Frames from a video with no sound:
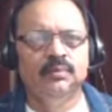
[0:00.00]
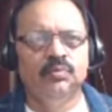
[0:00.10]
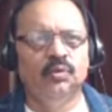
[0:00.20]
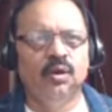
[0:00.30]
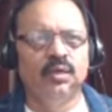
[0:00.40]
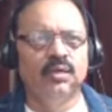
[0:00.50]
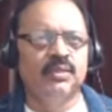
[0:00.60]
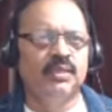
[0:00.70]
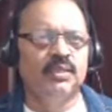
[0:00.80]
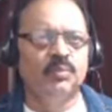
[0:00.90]

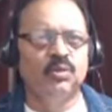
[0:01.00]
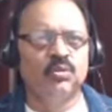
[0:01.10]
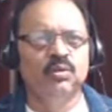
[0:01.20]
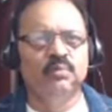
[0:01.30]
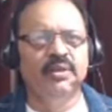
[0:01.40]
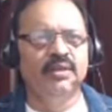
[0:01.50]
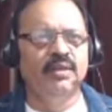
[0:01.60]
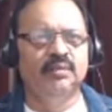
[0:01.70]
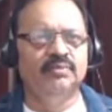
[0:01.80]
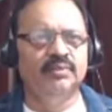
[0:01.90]
Foreigners, I suppose, don't make
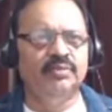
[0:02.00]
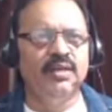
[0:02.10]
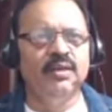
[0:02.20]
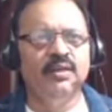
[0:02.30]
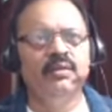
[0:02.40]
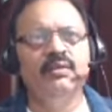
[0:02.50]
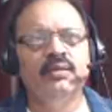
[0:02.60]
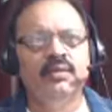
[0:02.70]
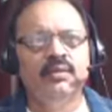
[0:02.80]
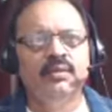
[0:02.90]
love differently.
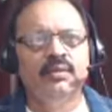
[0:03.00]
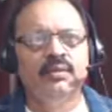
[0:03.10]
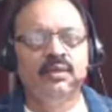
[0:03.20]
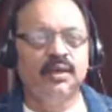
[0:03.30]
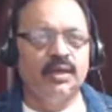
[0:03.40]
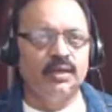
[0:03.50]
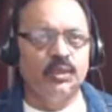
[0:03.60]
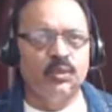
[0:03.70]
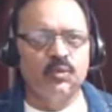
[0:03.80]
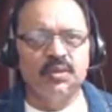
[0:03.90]
Their
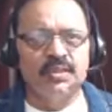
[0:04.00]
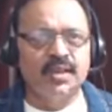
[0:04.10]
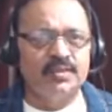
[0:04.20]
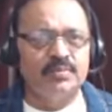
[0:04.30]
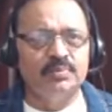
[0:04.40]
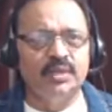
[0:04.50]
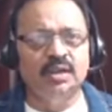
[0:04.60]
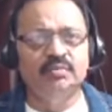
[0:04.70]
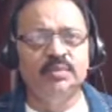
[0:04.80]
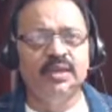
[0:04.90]
attitude towards
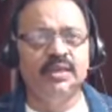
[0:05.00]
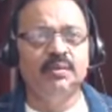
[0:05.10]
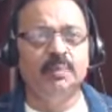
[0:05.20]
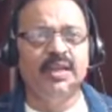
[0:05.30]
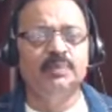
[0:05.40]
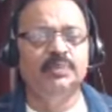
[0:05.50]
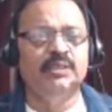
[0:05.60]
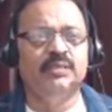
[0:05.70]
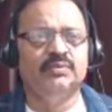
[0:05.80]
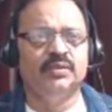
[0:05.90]
love making might be
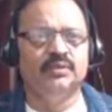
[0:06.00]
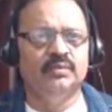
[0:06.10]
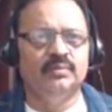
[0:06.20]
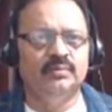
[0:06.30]
different.